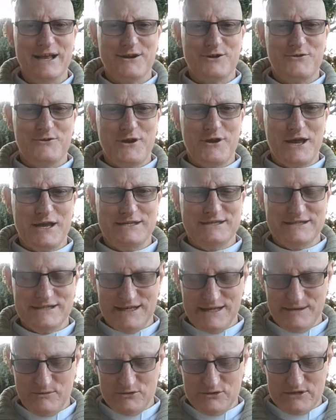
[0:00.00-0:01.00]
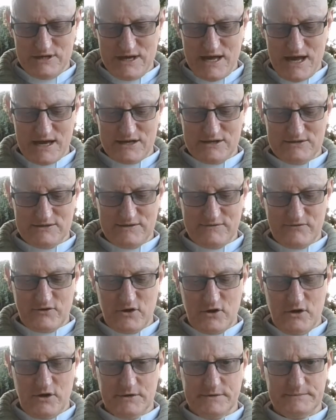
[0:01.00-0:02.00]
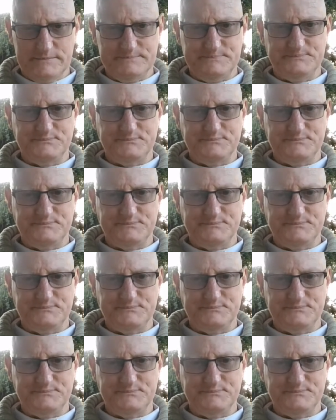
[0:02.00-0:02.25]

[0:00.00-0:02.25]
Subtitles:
creating the image and likeness of God.